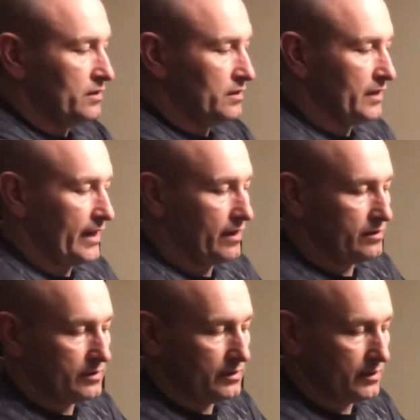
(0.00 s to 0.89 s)
Now,
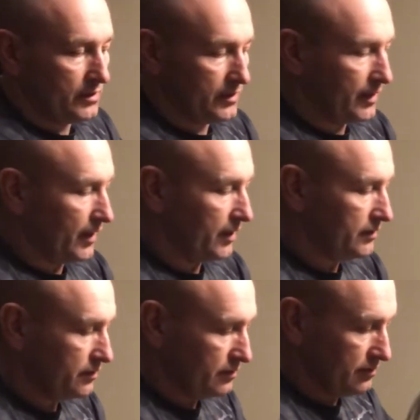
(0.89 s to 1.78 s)
in
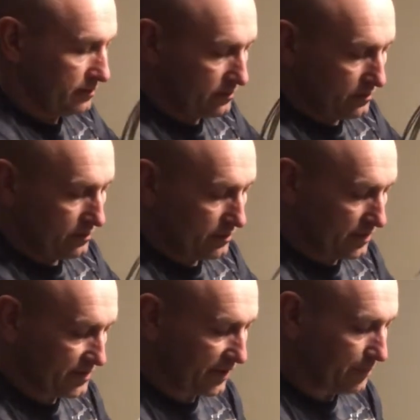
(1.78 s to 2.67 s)
the
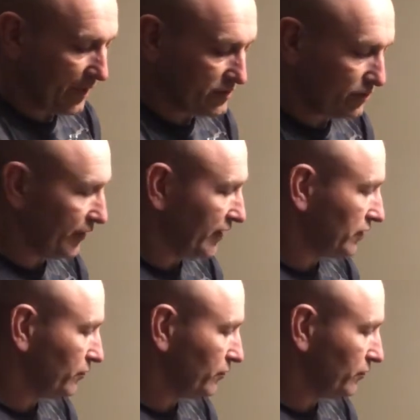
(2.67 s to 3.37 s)
state of Pennsylvania,